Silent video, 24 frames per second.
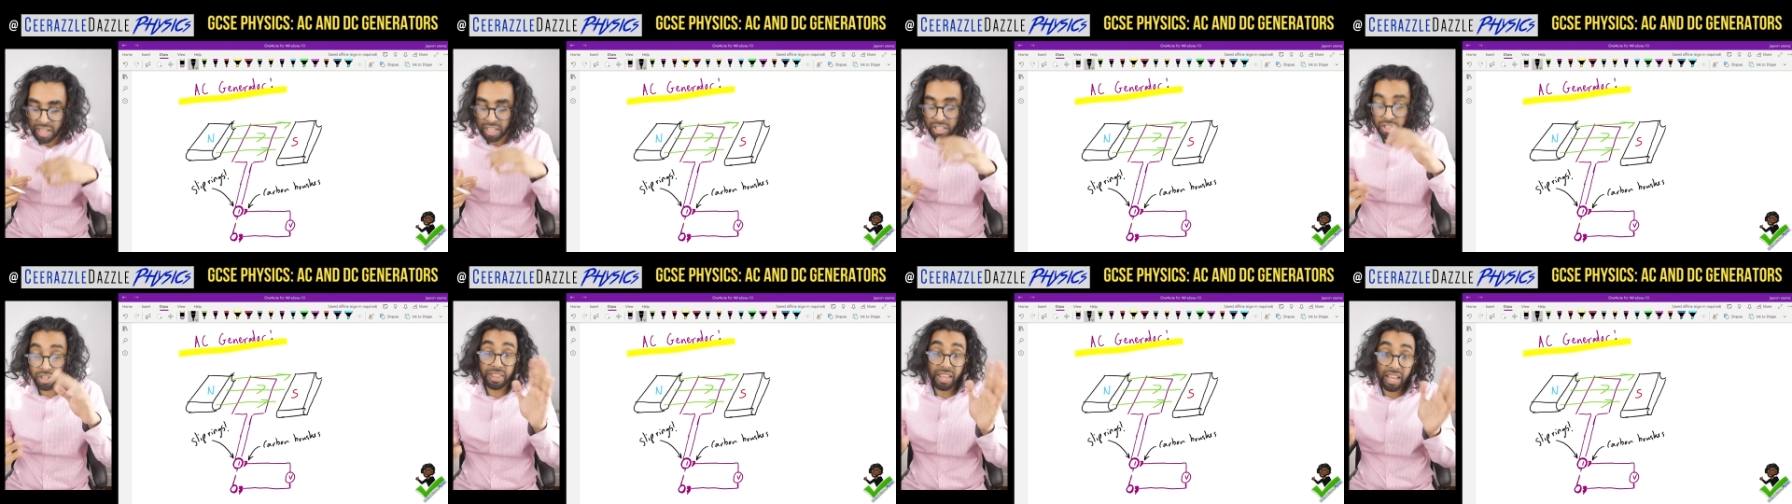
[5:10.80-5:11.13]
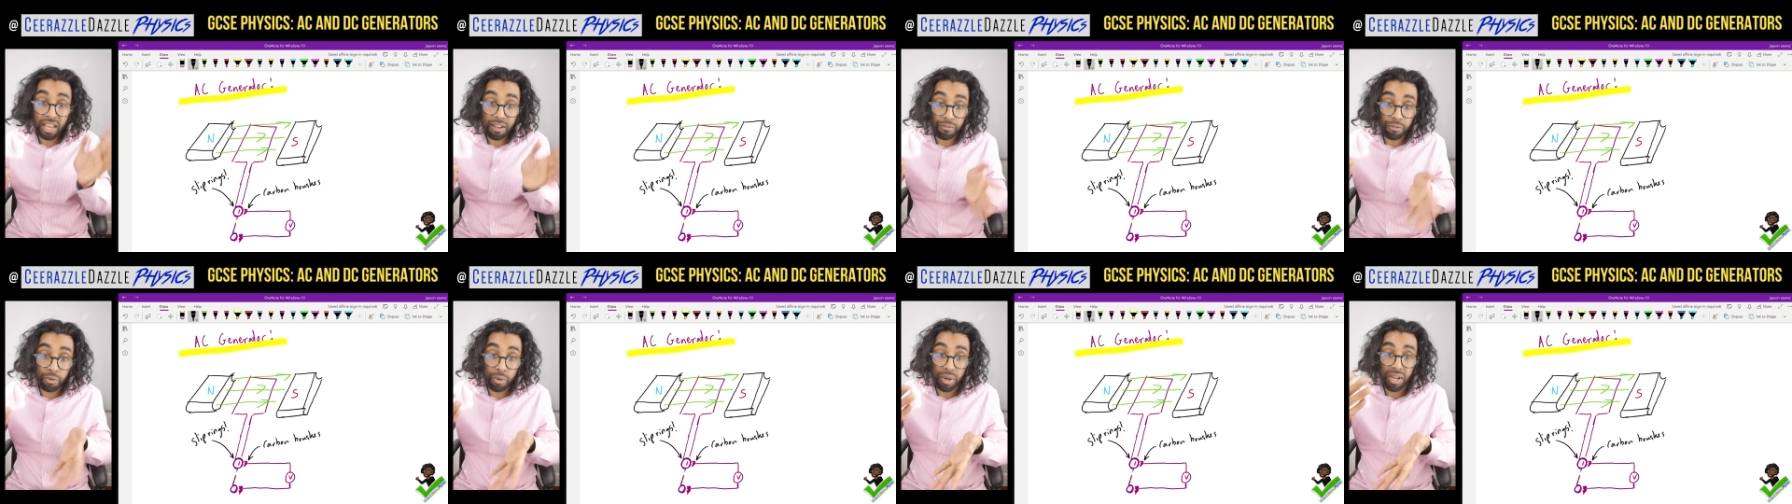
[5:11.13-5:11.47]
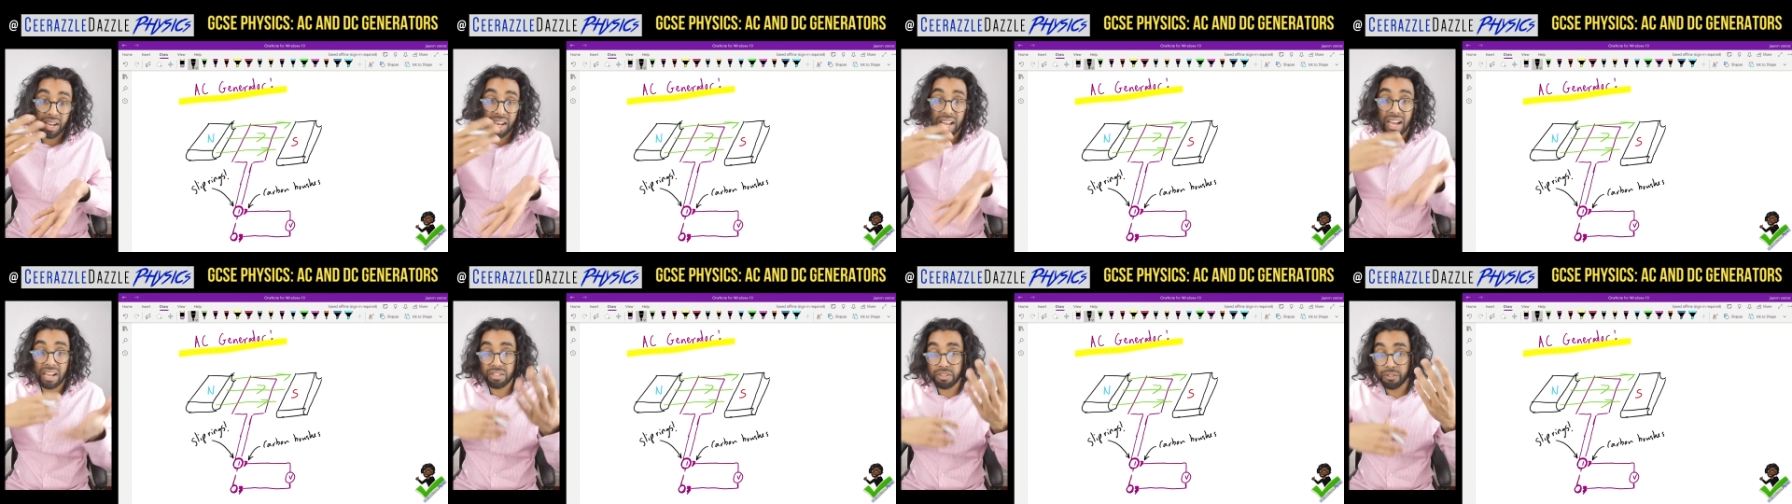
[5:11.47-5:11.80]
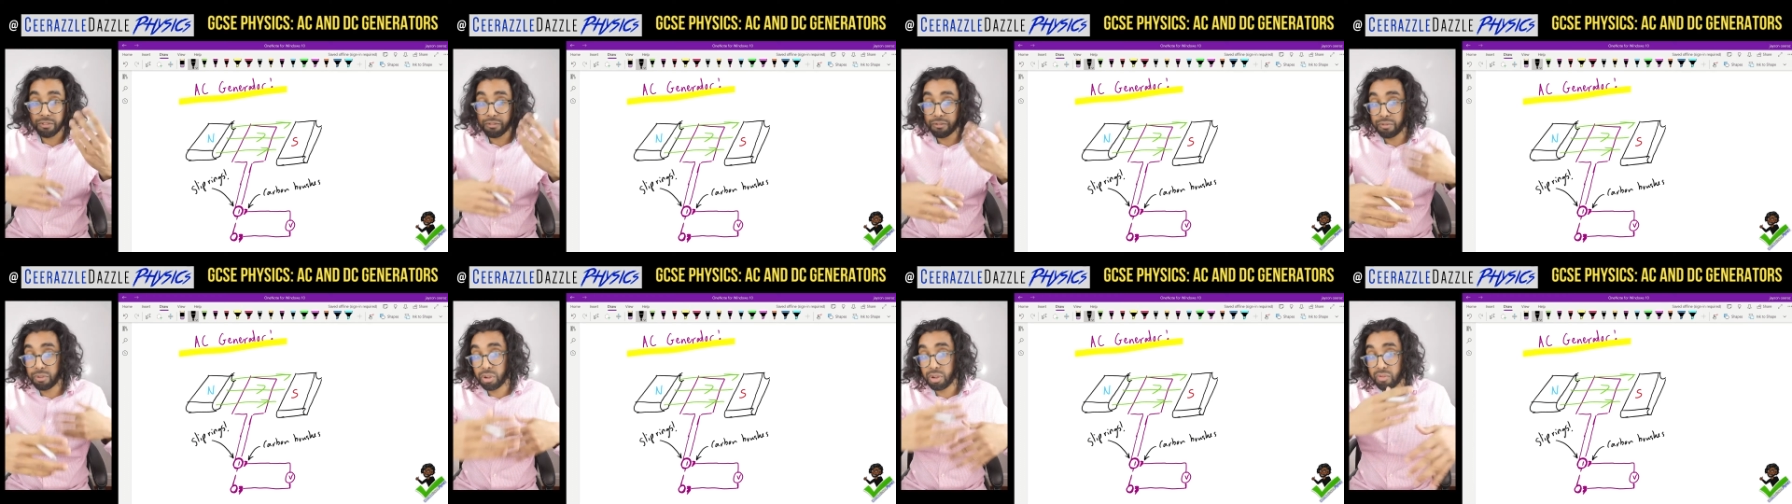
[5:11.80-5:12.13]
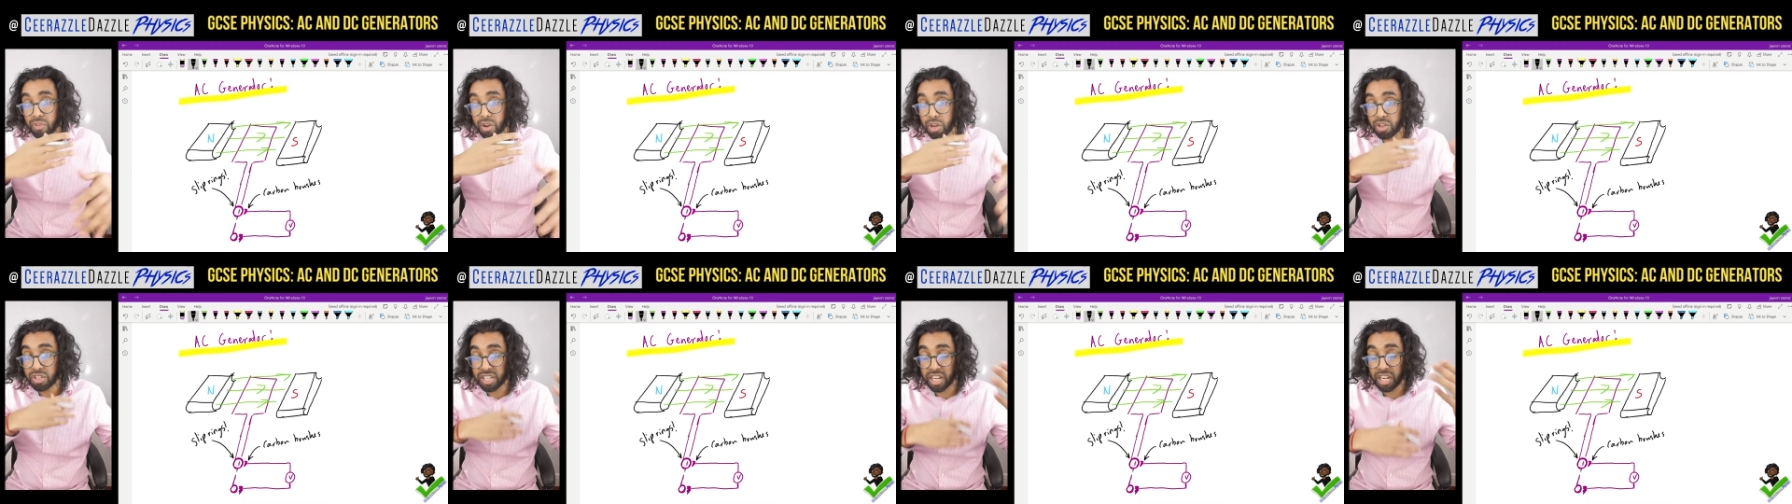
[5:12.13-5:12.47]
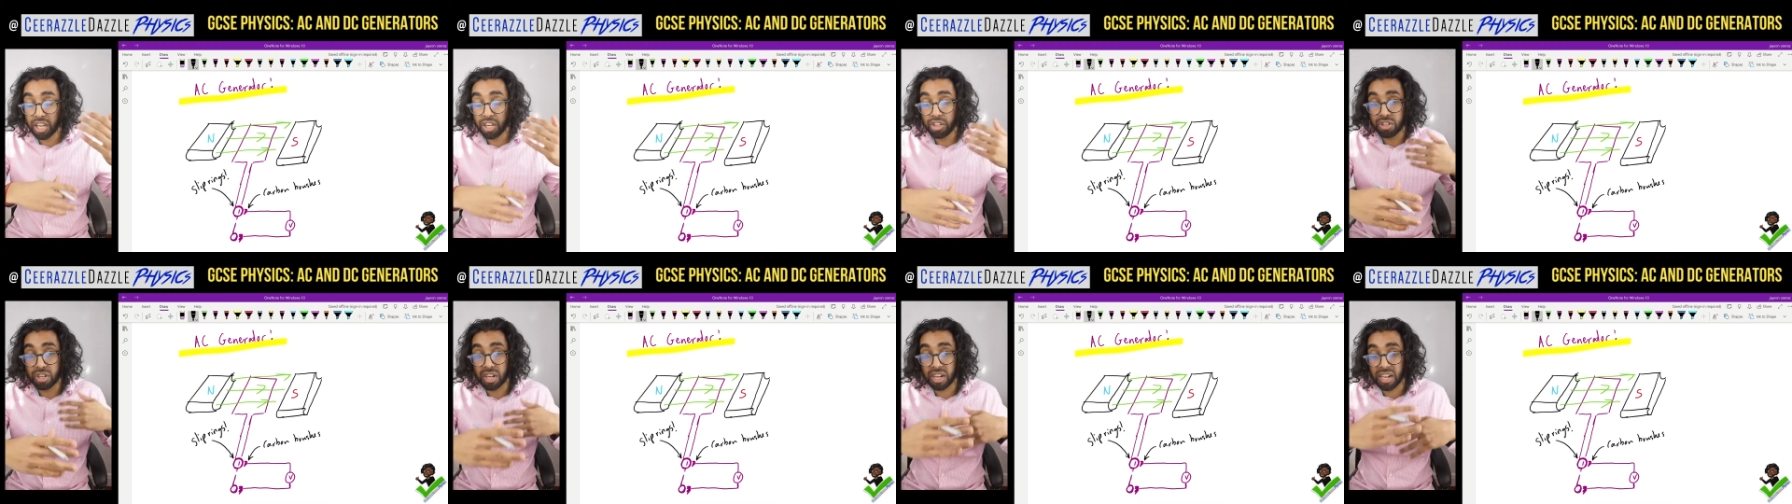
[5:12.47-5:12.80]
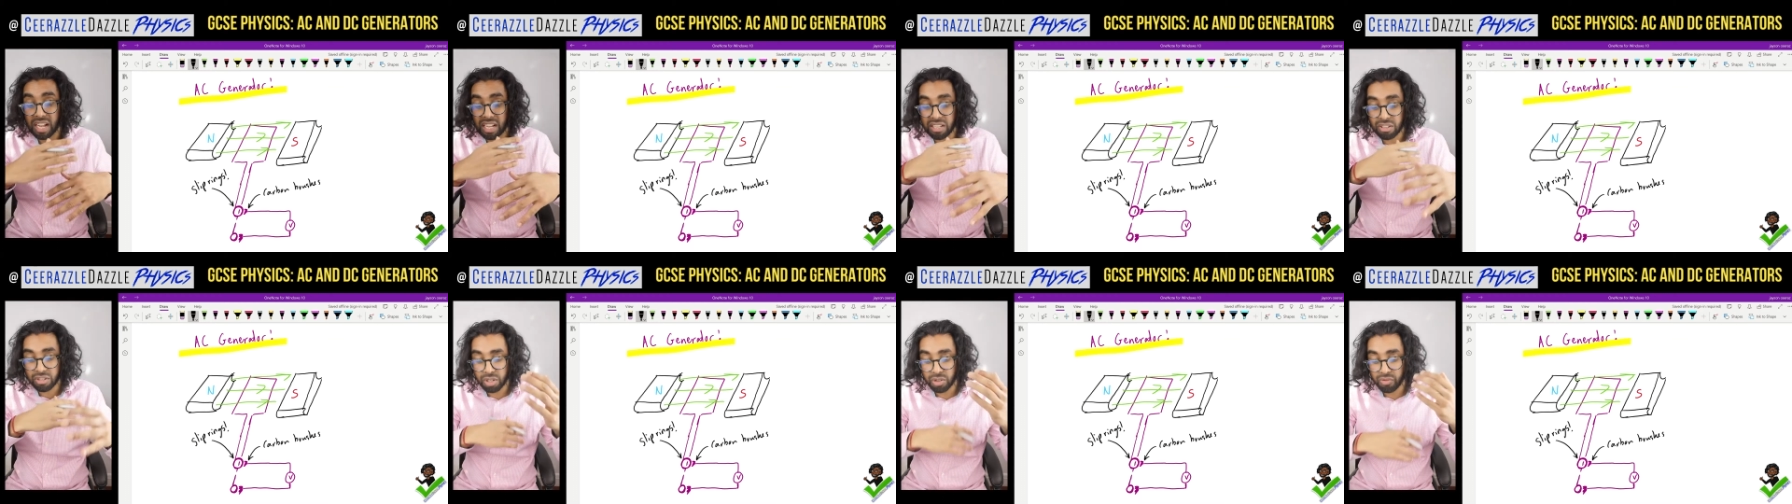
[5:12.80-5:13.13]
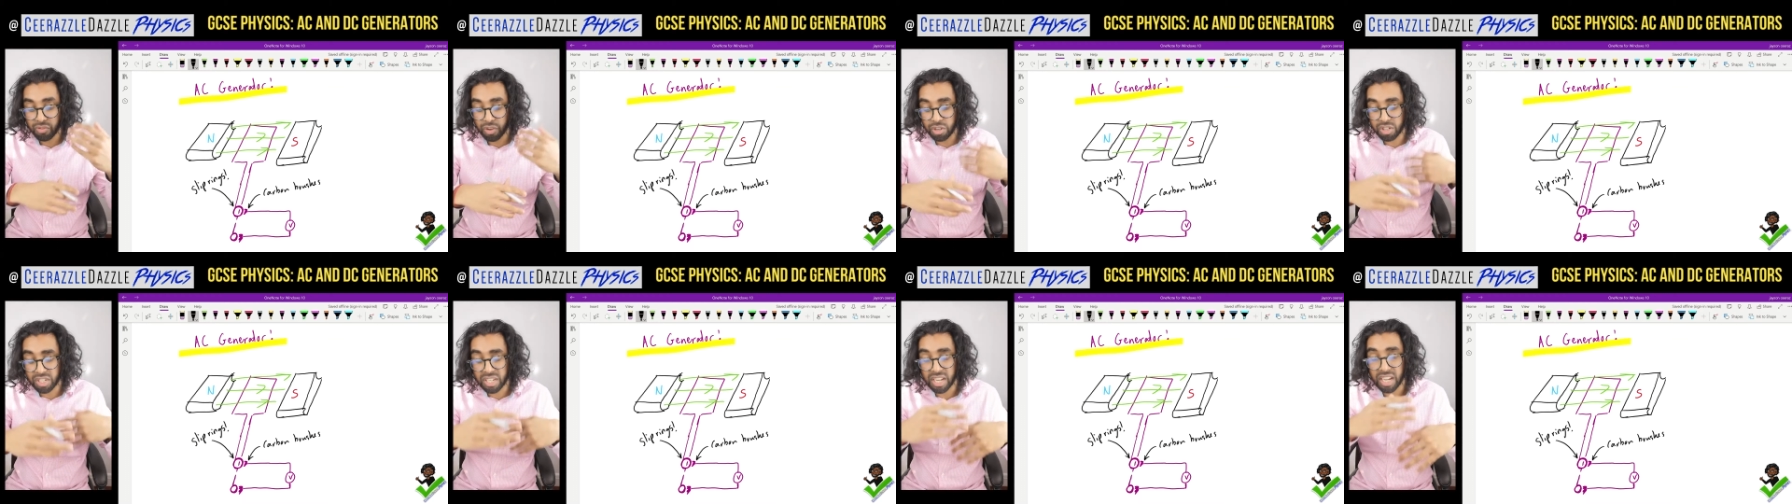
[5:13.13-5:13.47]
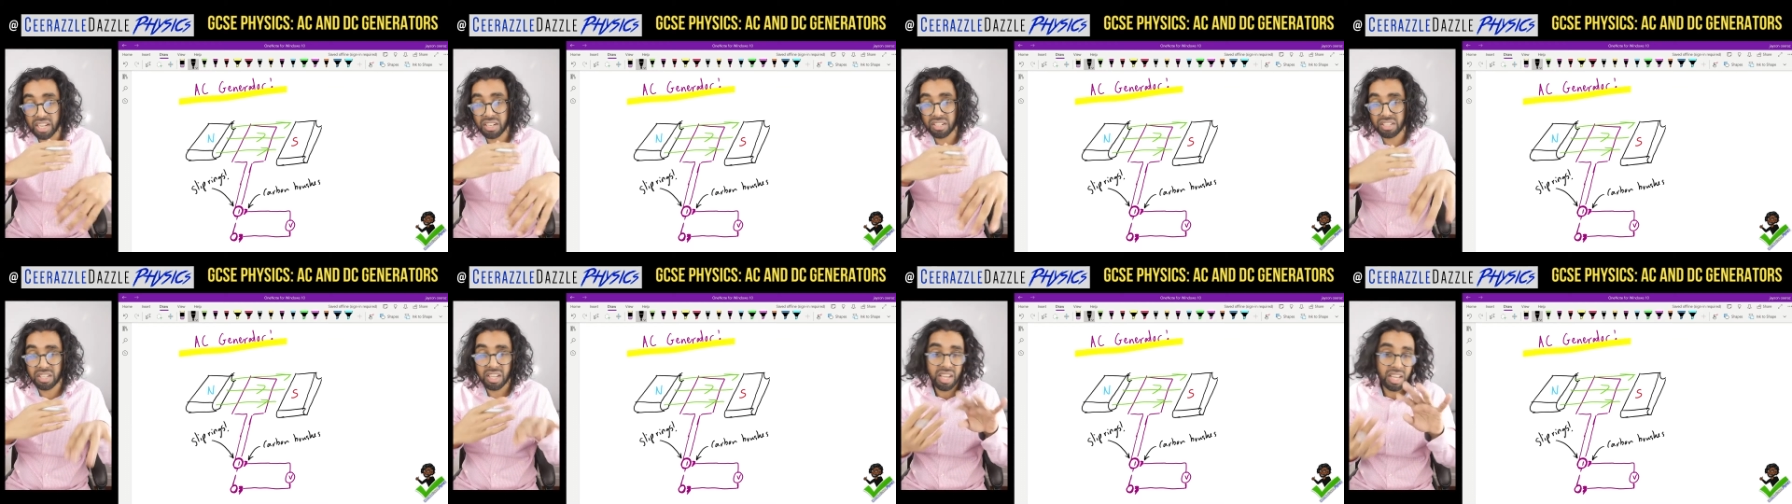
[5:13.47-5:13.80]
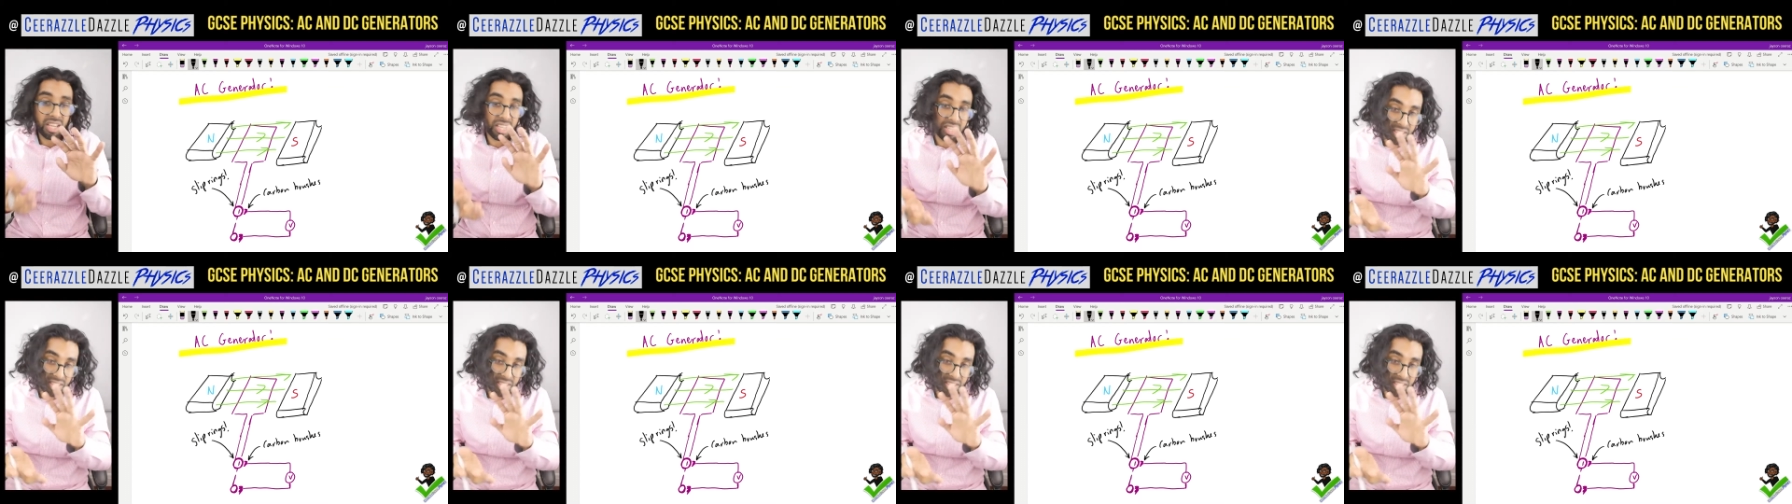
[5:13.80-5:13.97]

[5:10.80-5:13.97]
So therefore, it allows a full rotation. It allows it to rotate.